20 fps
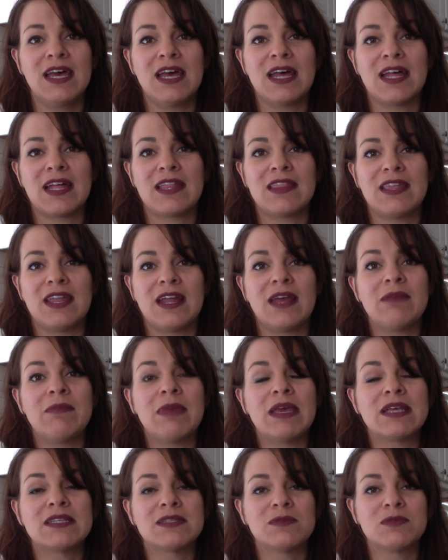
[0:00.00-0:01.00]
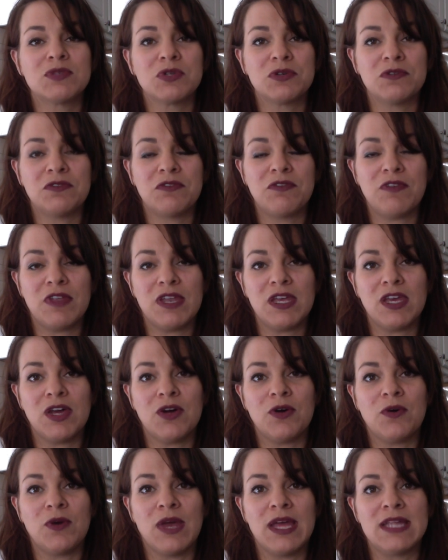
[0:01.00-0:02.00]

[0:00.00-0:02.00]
that I make some sort of video